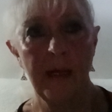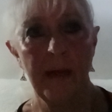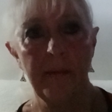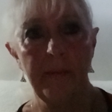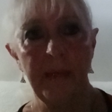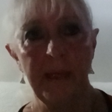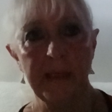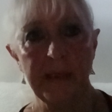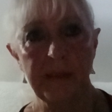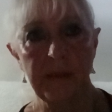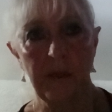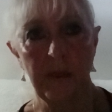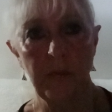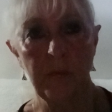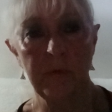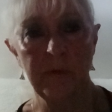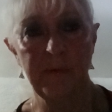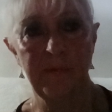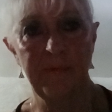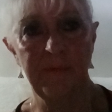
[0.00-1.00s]
but I
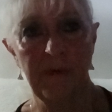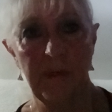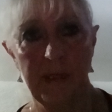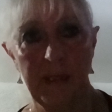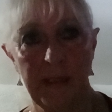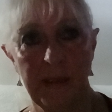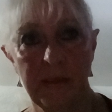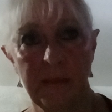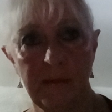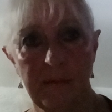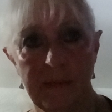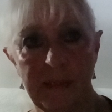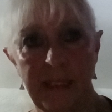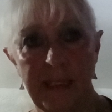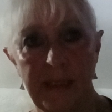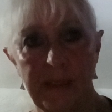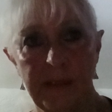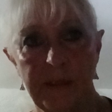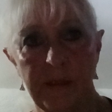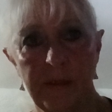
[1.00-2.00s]
would fully
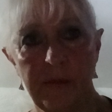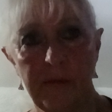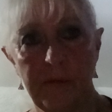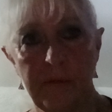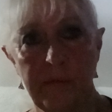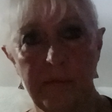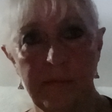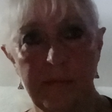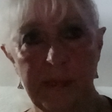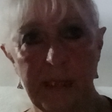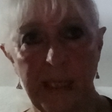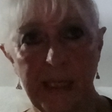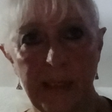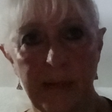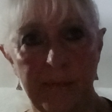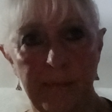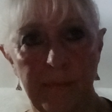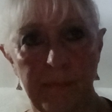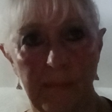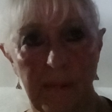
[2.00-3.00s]
intend to take
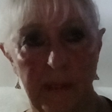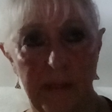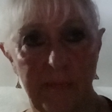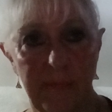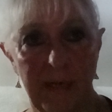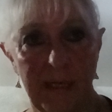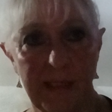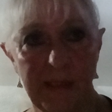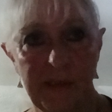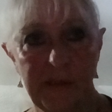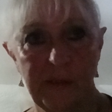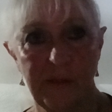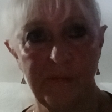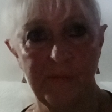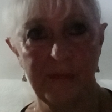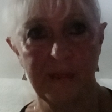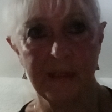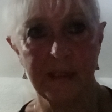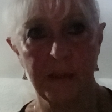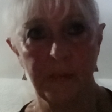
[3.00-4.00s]
advantage of
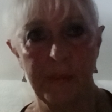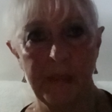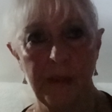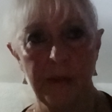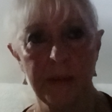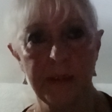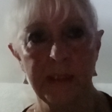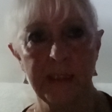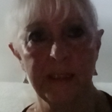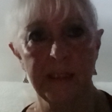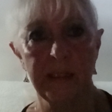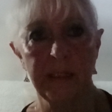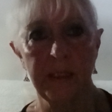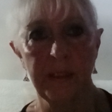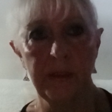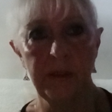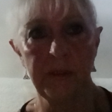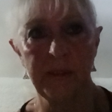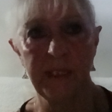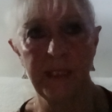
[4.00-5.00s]
this because it's the
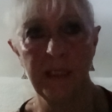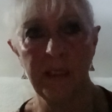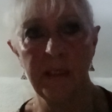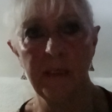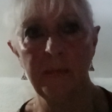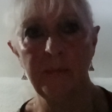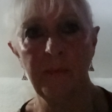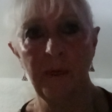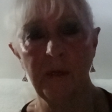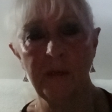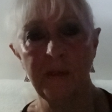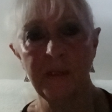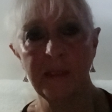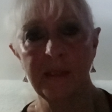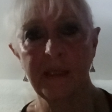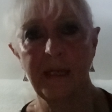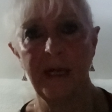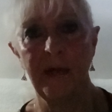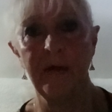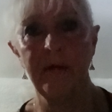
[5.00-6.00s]
New Zealand Motor
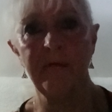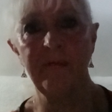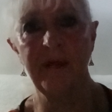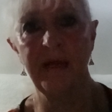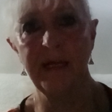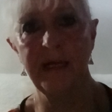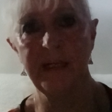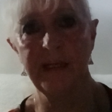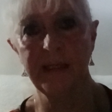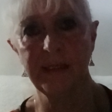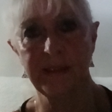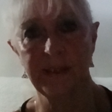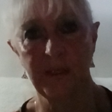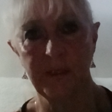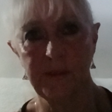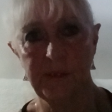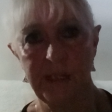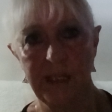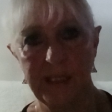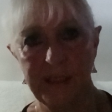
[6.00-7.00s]
Caravan
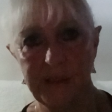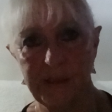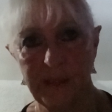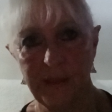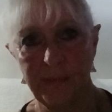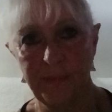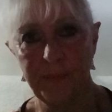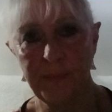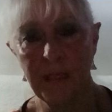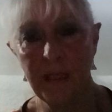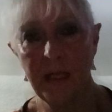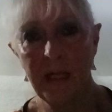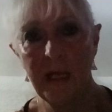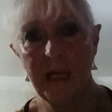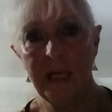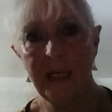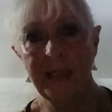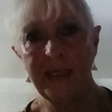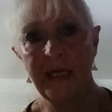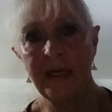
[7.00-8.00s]
Association.
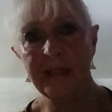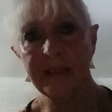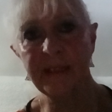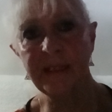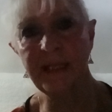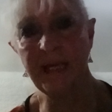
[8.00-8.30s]
Now it's an